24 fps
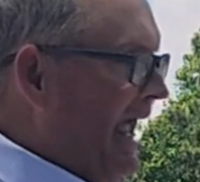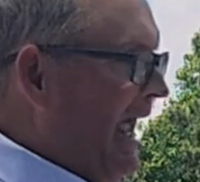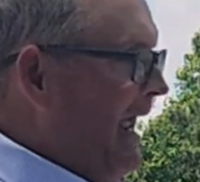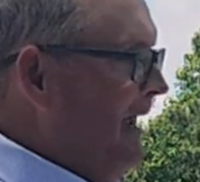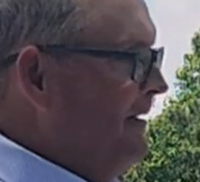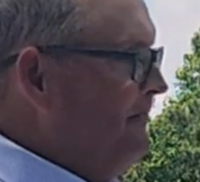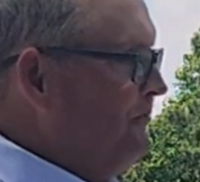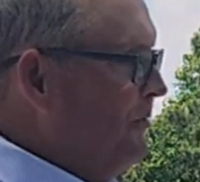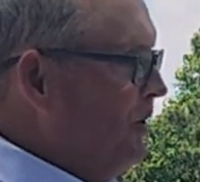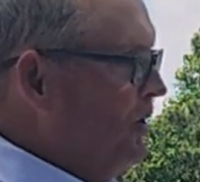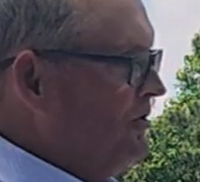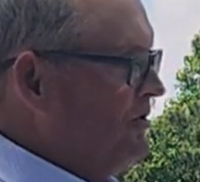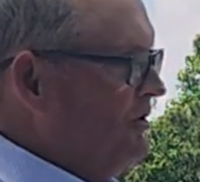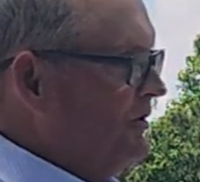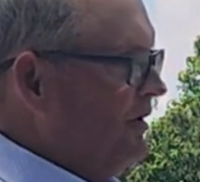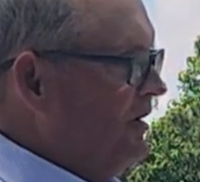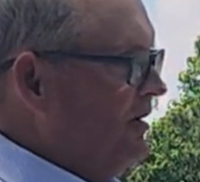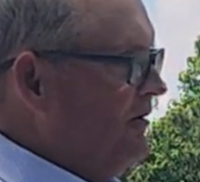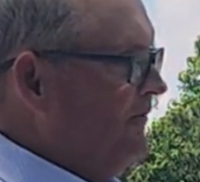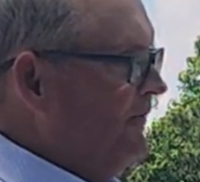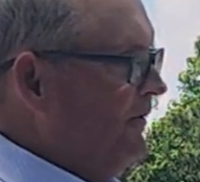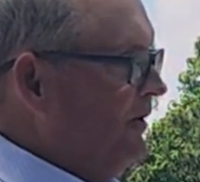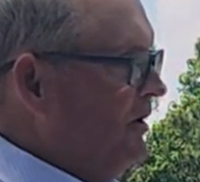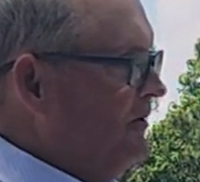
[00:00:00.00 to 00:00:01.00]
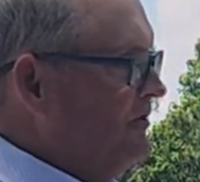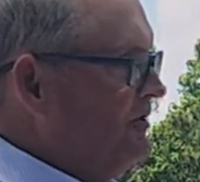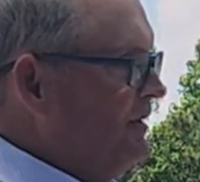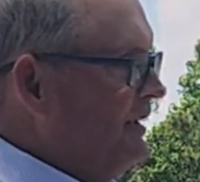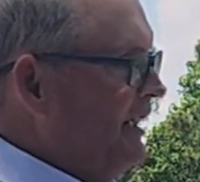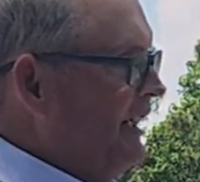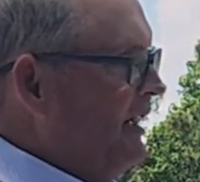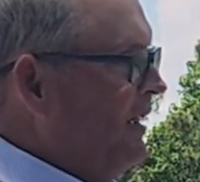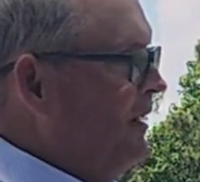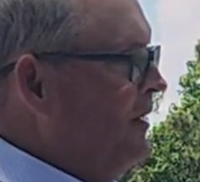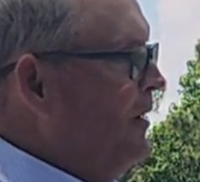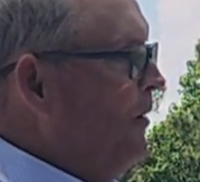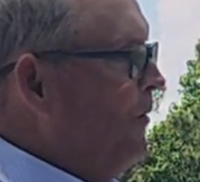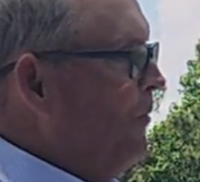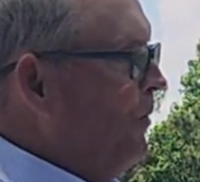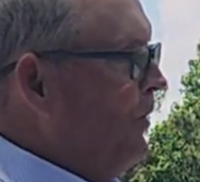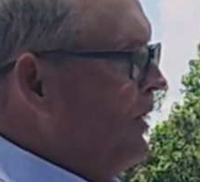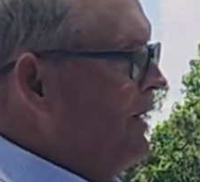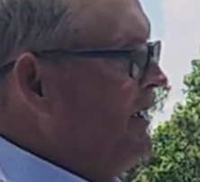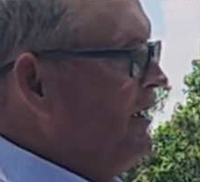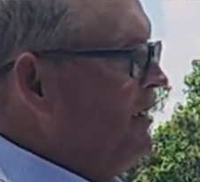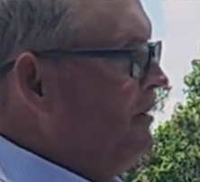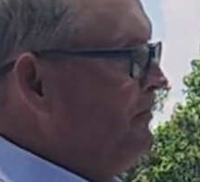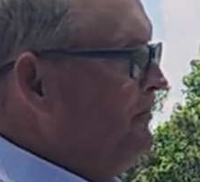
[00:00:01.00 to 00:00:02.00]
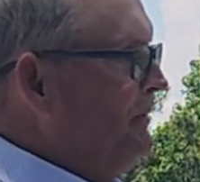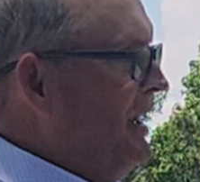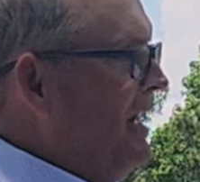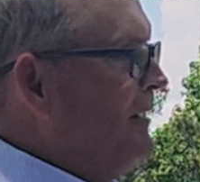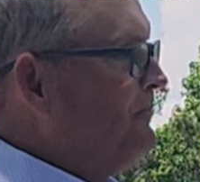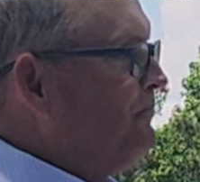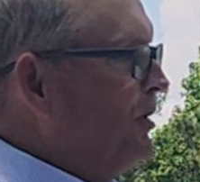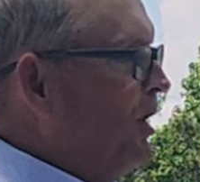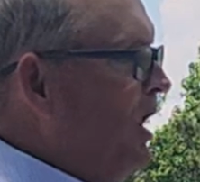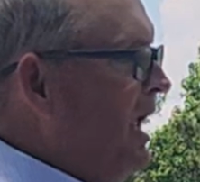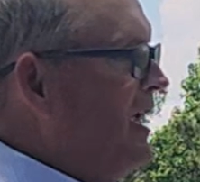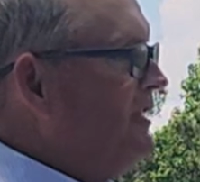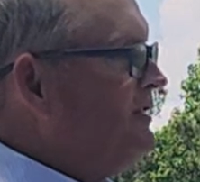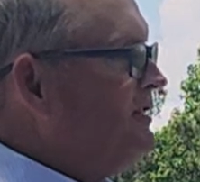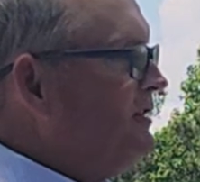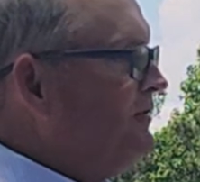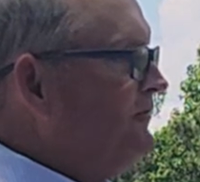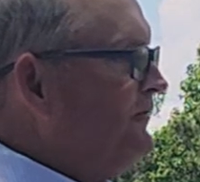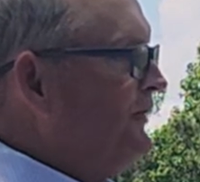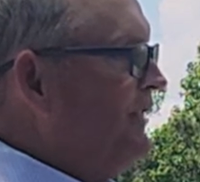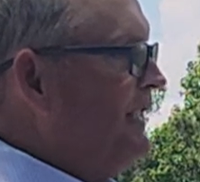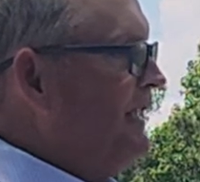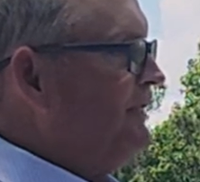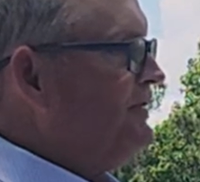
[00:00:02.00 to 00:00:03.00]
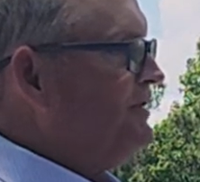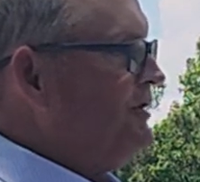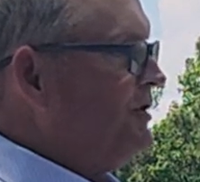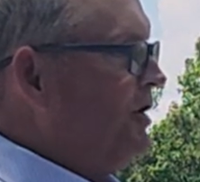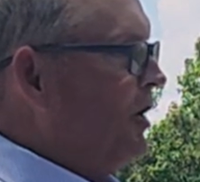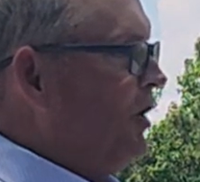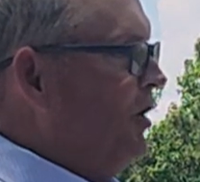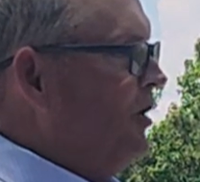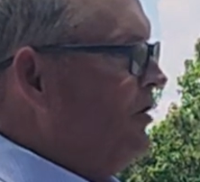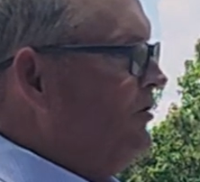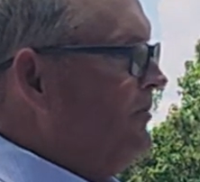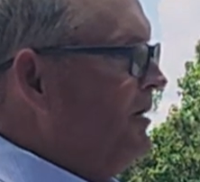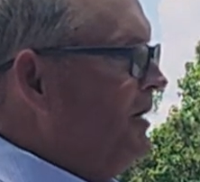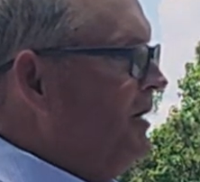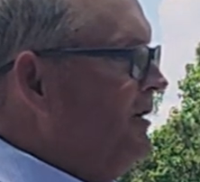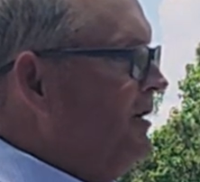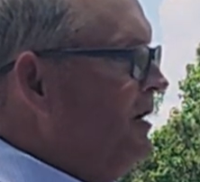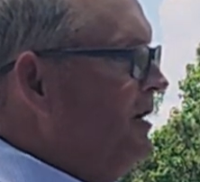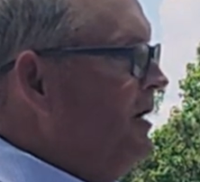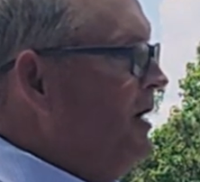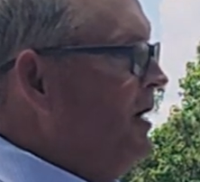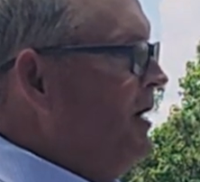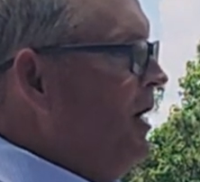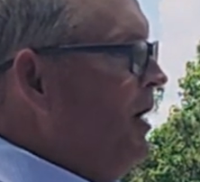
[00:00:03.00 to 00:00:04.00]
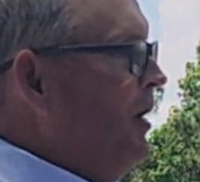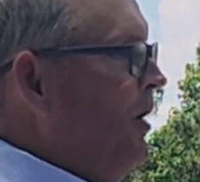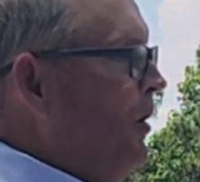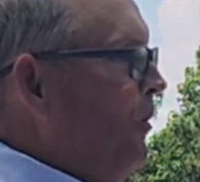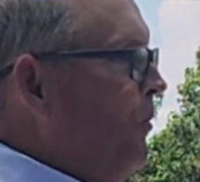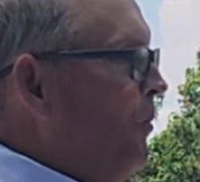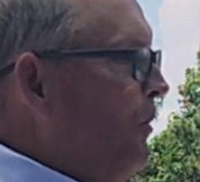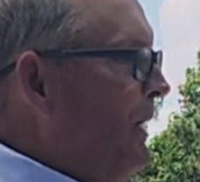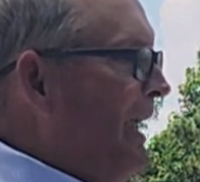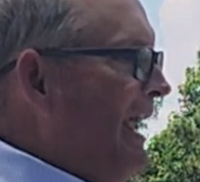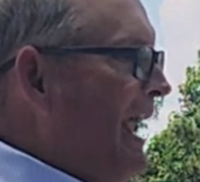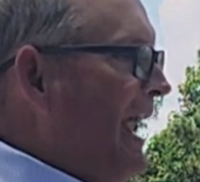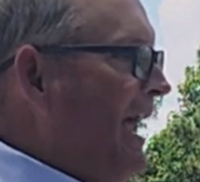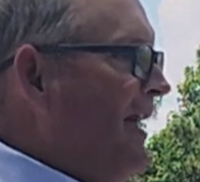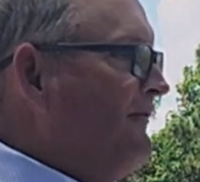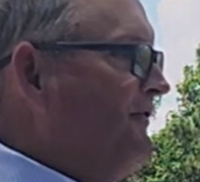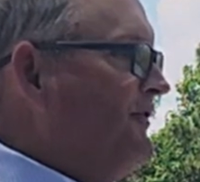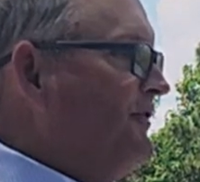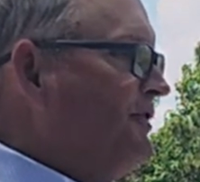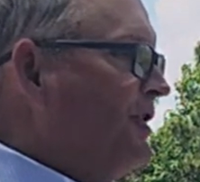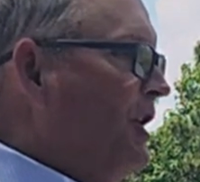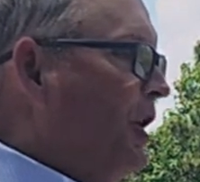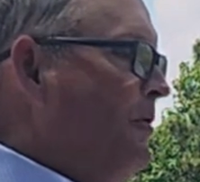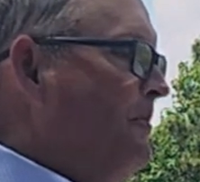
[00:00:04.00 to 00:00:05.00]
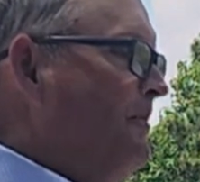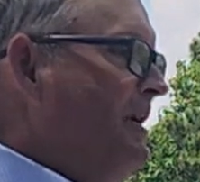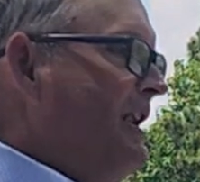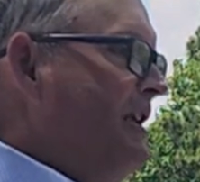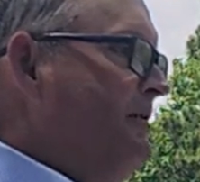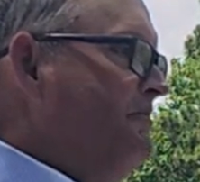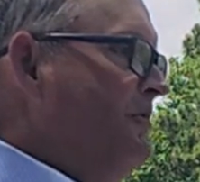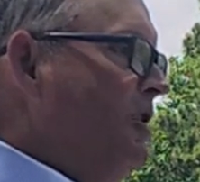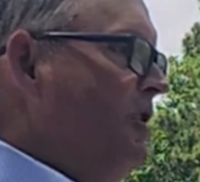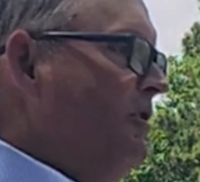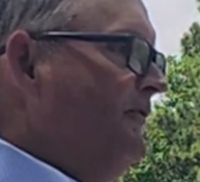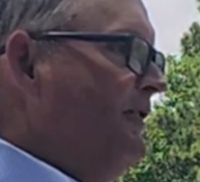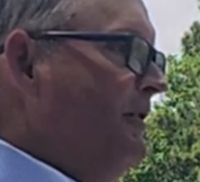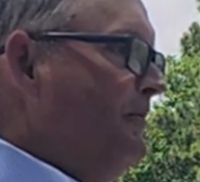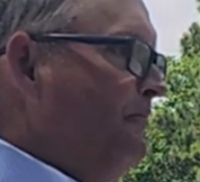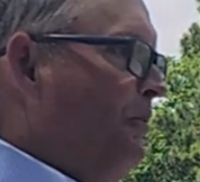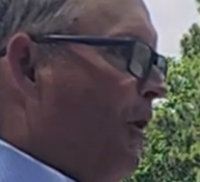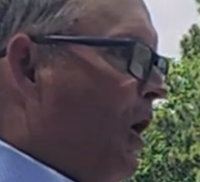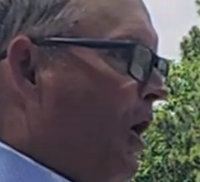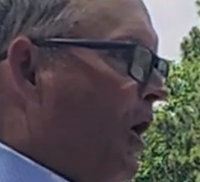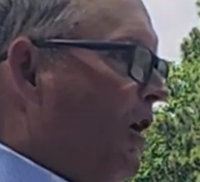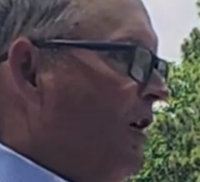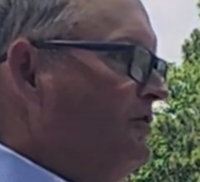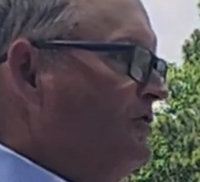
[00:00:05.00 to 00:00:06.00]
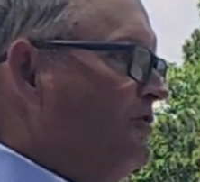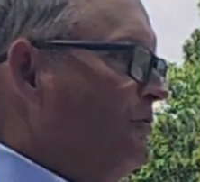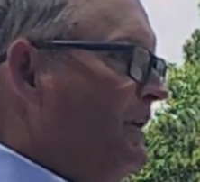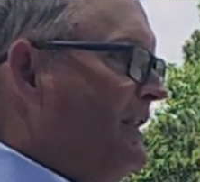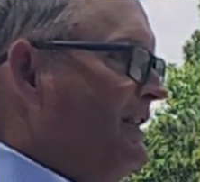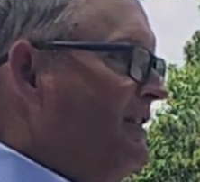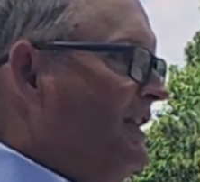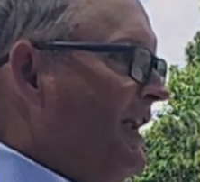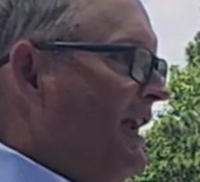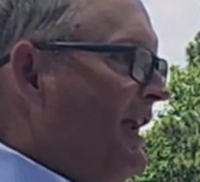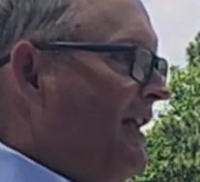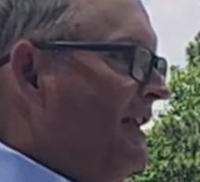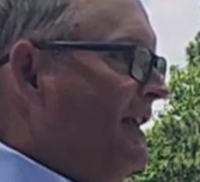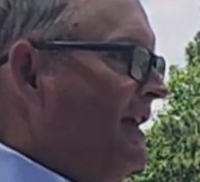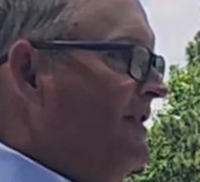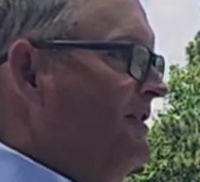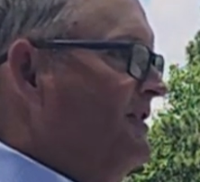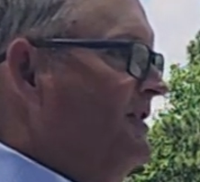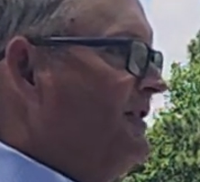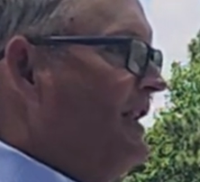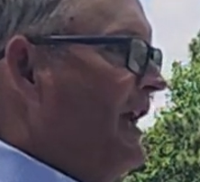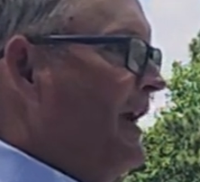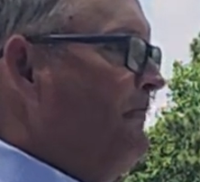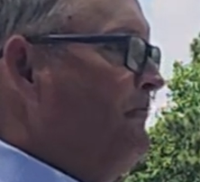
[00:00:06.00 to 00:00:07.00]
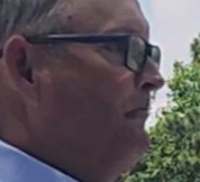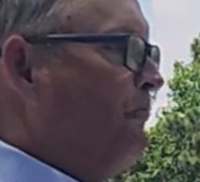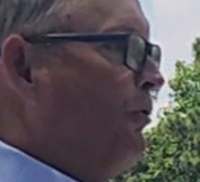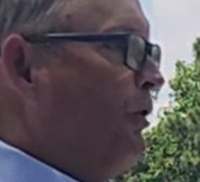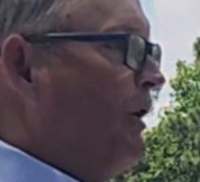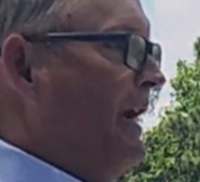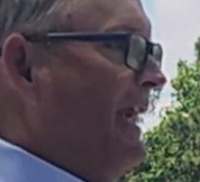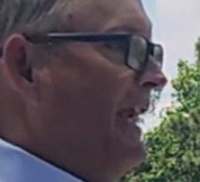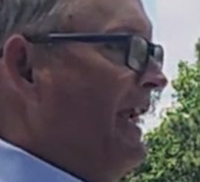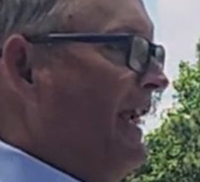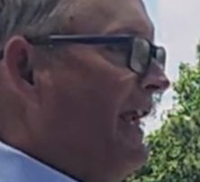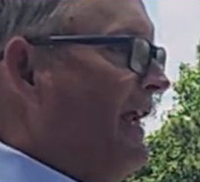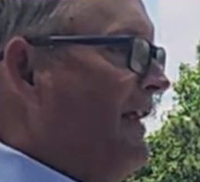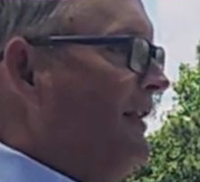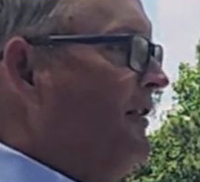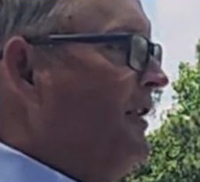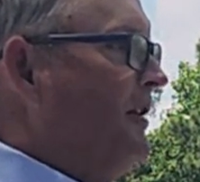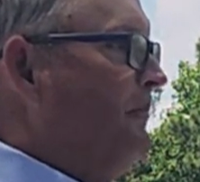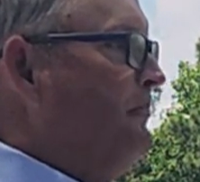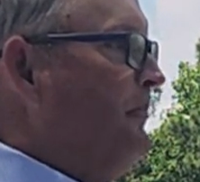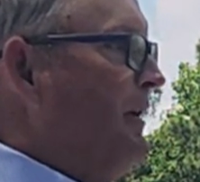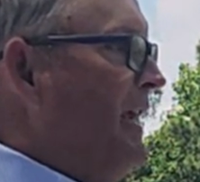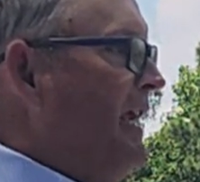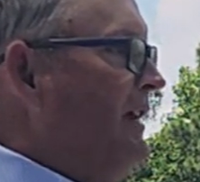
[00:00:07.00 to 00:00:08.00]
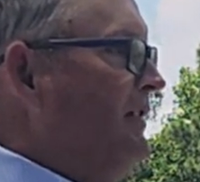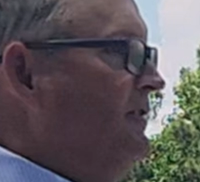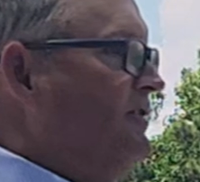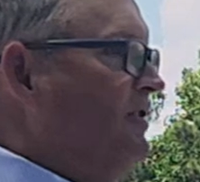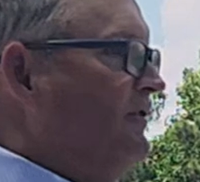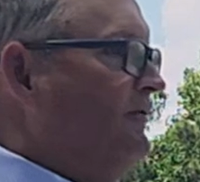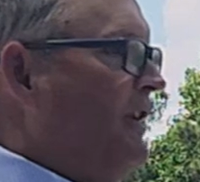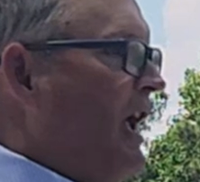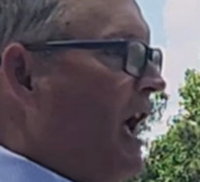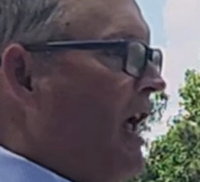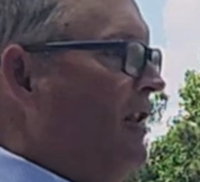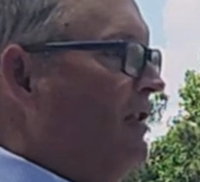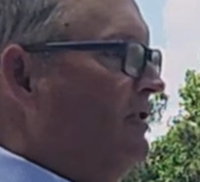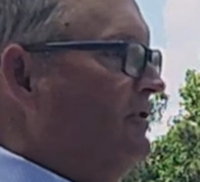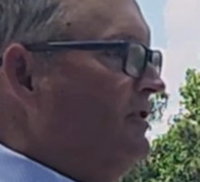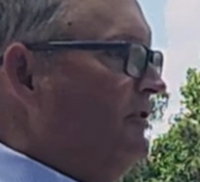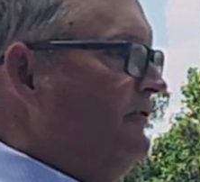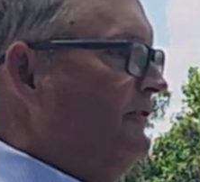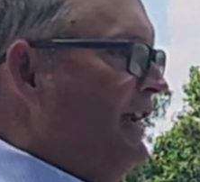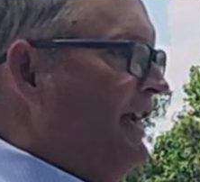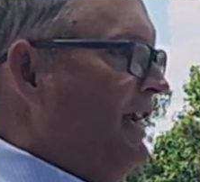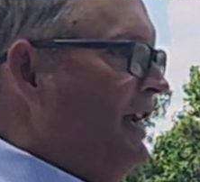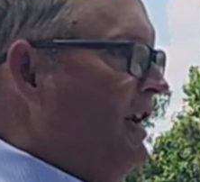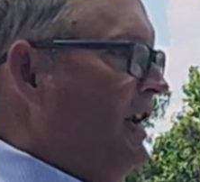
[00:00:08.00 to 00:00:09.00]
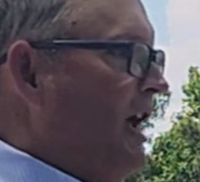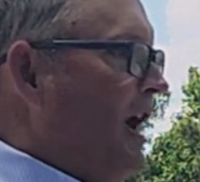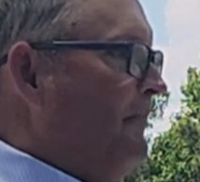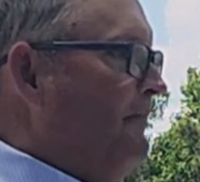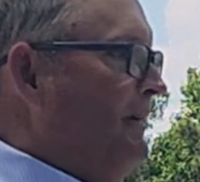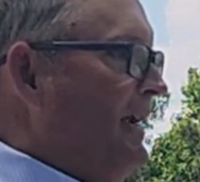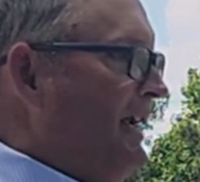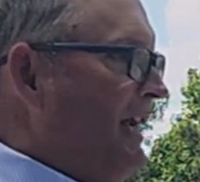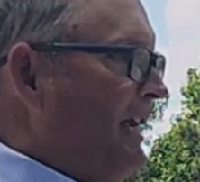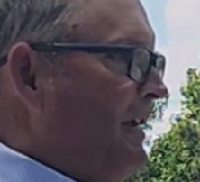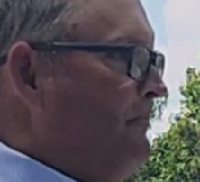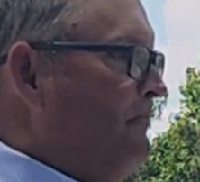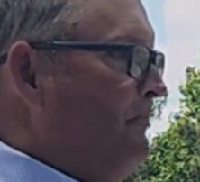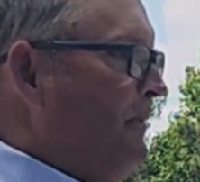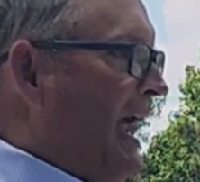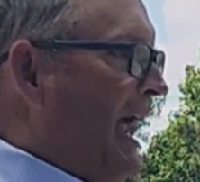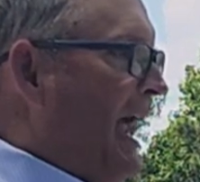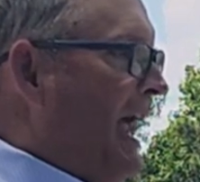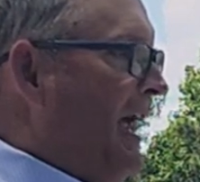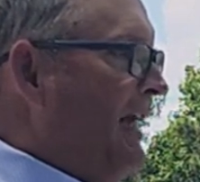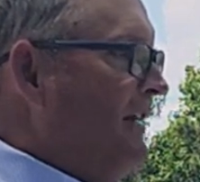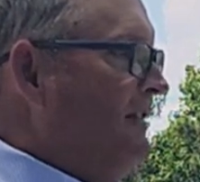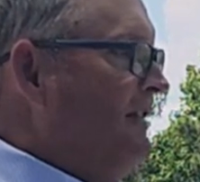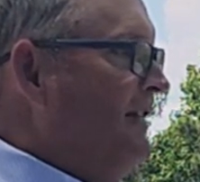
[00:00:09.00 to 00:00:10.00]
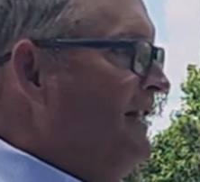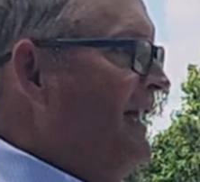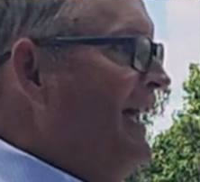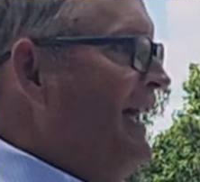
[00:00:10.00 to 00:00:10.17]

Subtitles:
at Mercer University. One of the big pluses to this tournament, we have so many moving parts with tennis that bring in the millions of dollars of economic impact